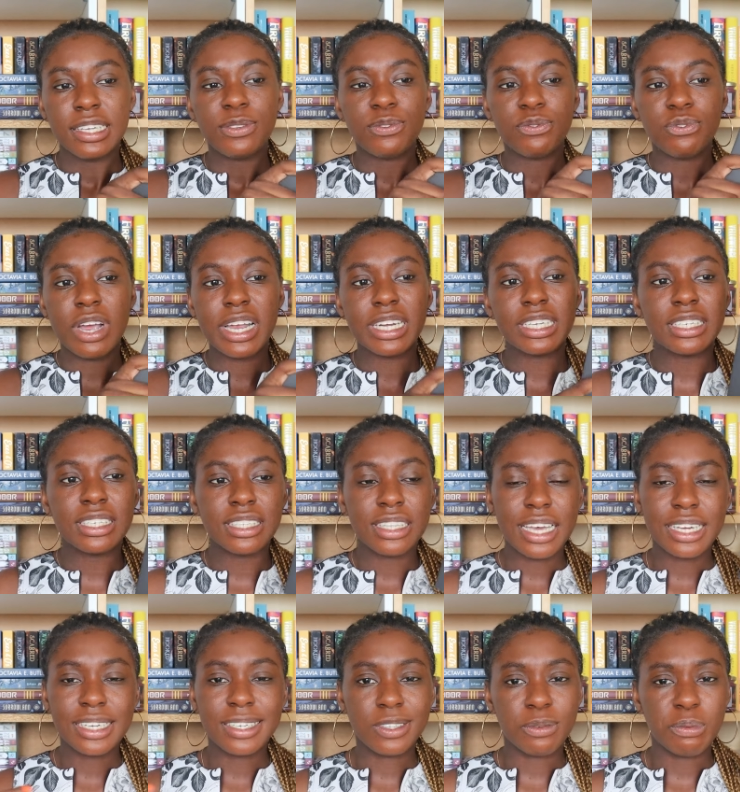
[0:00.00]
His friend
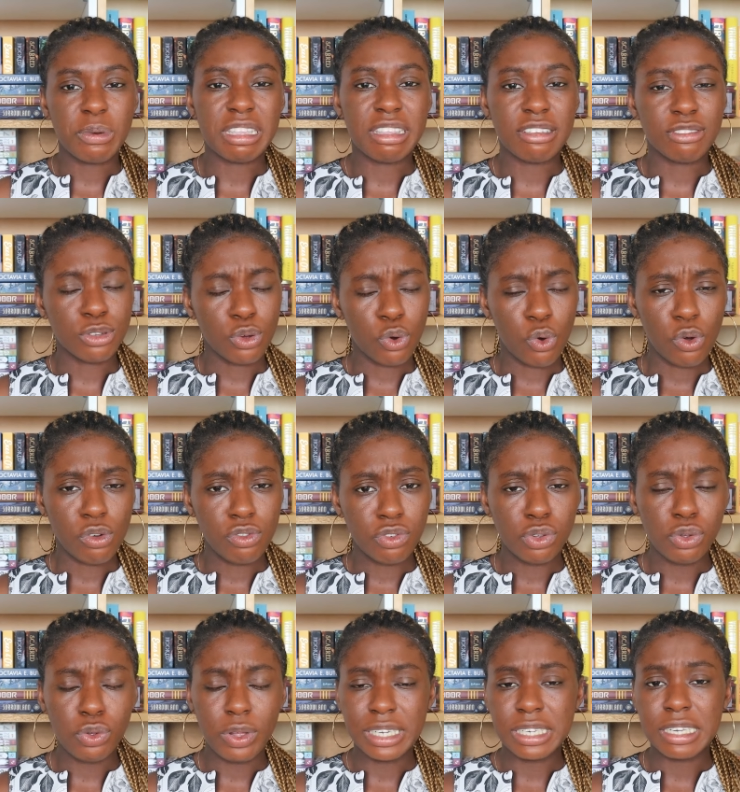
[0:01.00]
that he's with is
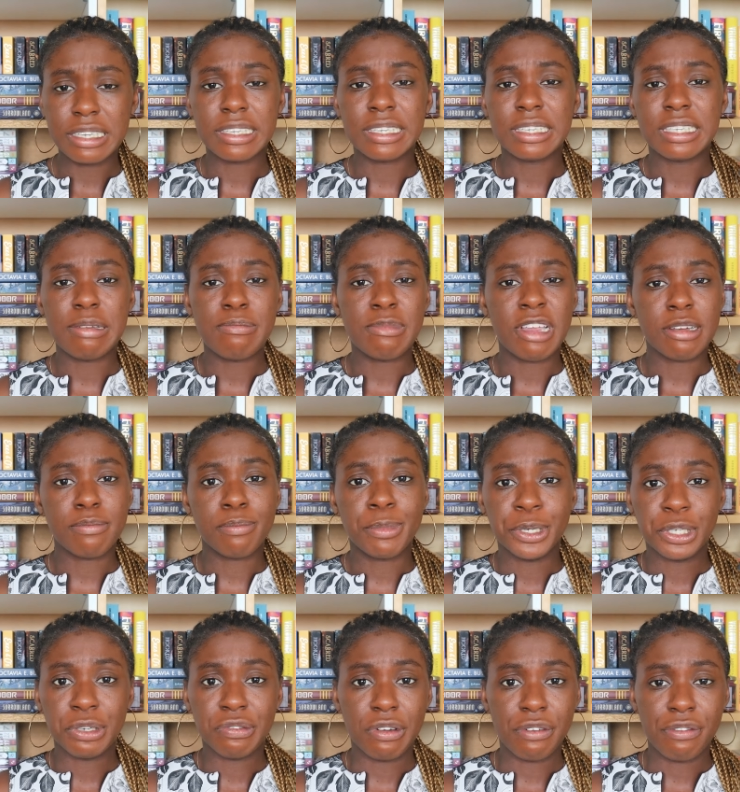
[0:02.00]
awful and doesn't seem like
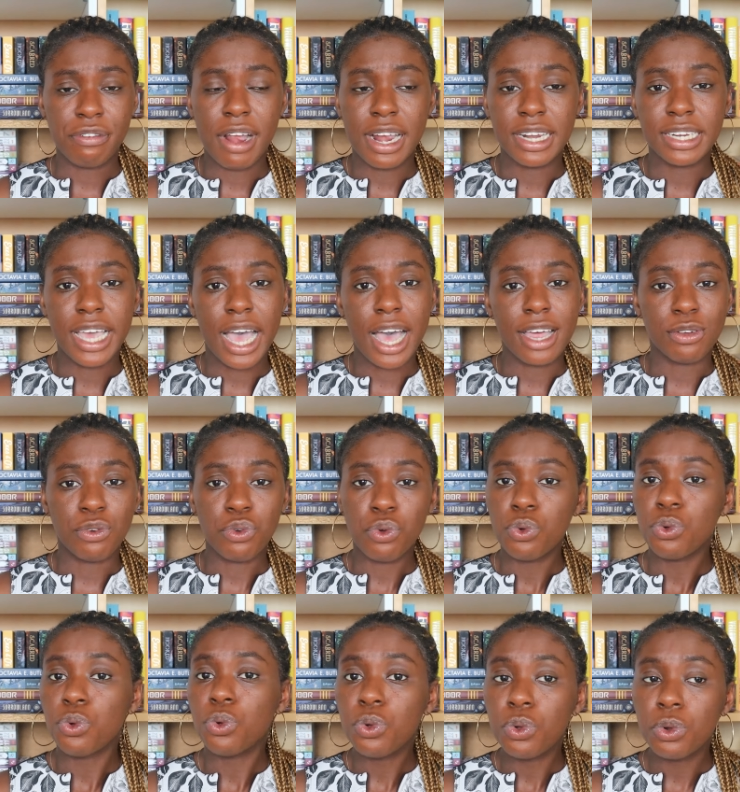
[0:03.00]
much of a friend at
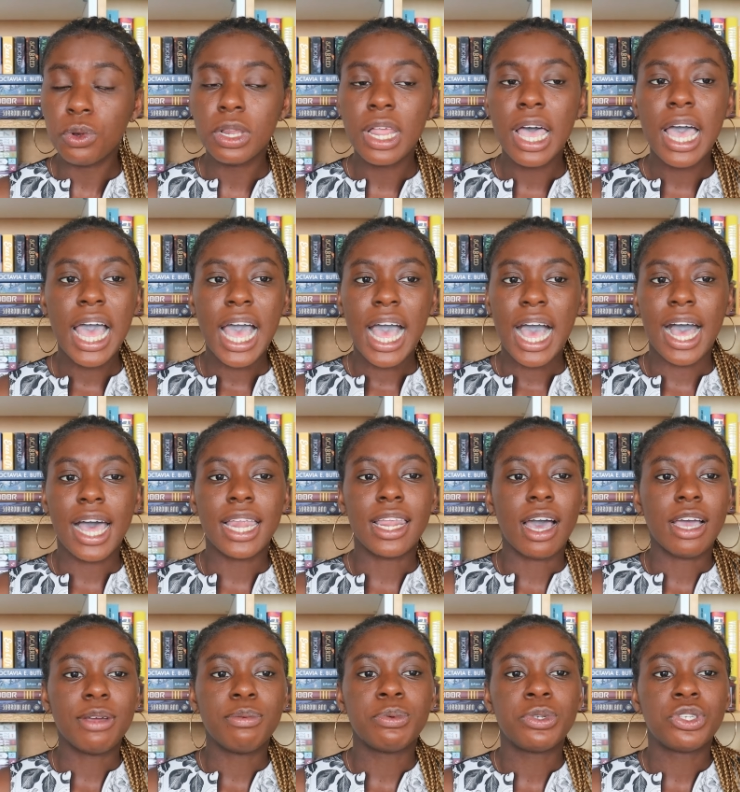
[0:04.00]
all and
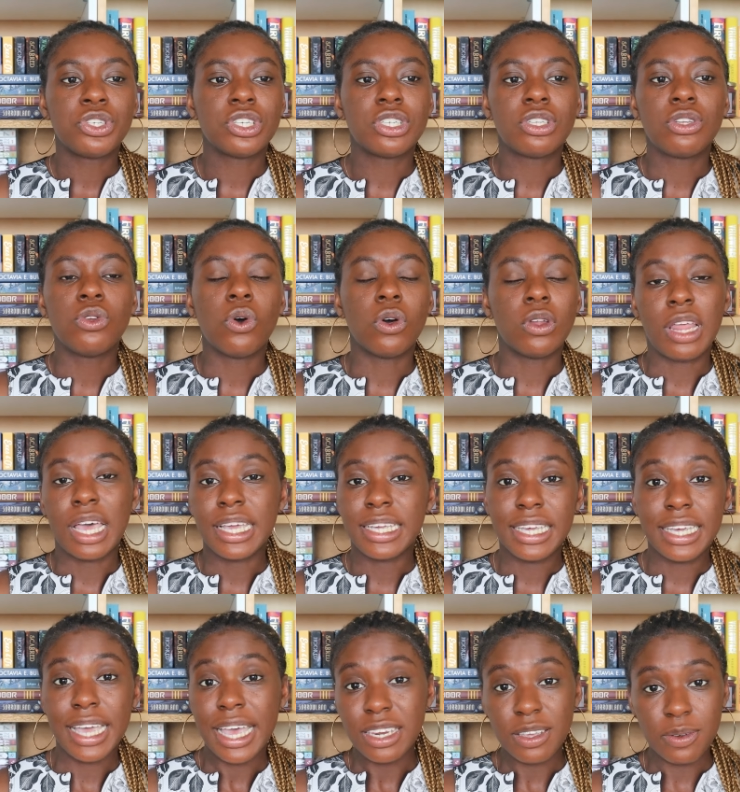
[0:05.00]
I was just not
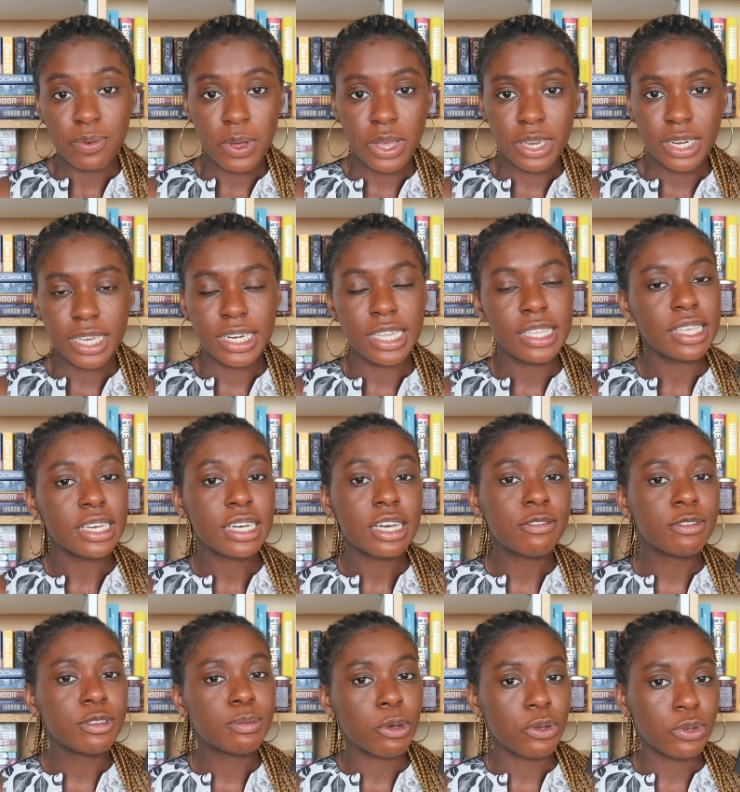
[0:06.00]
liking anyone and I think
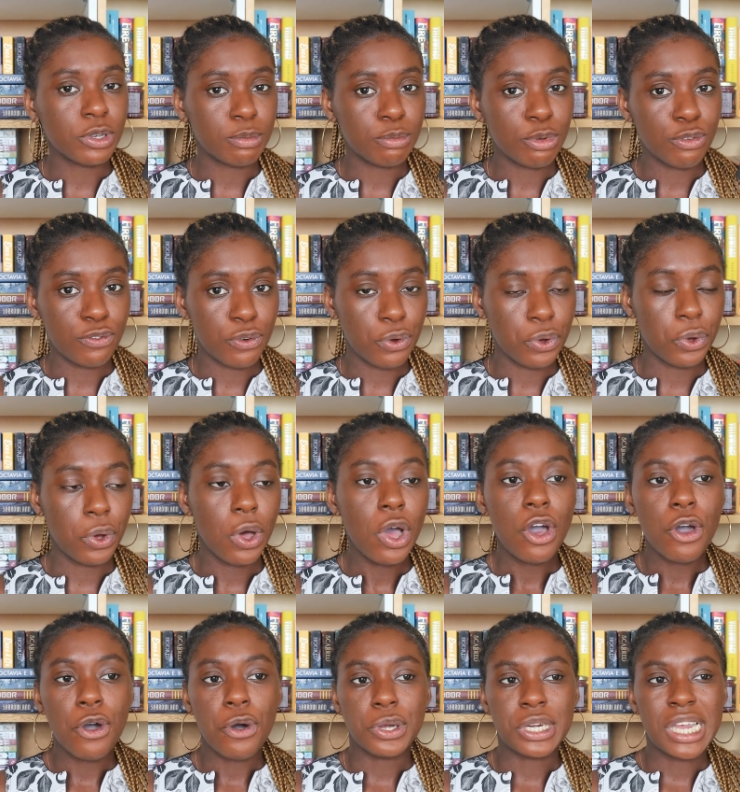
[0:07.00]
I've spoken before
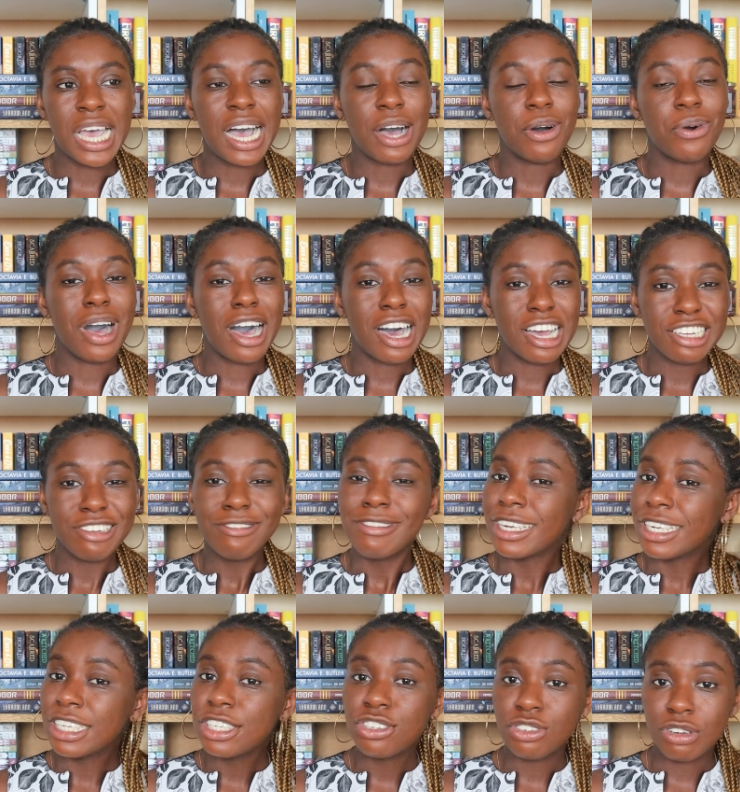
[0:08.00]
on how I
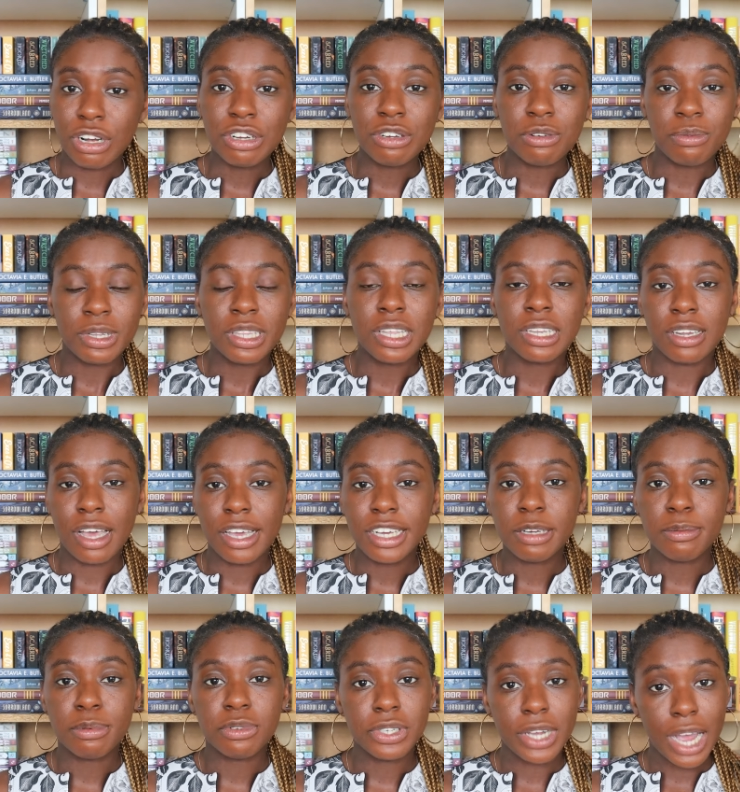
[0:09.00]
really struggle with
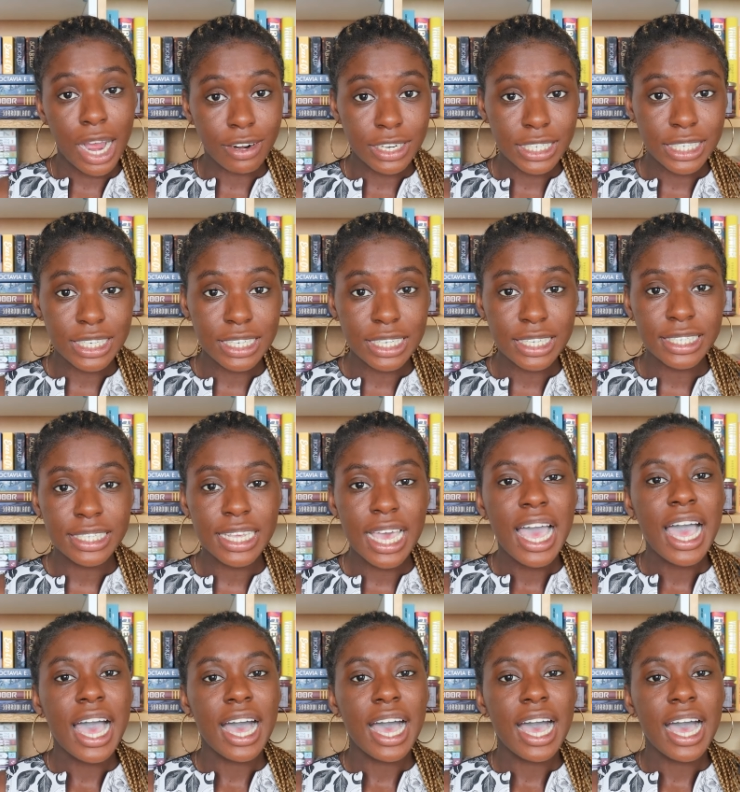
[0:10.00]
unlikable characters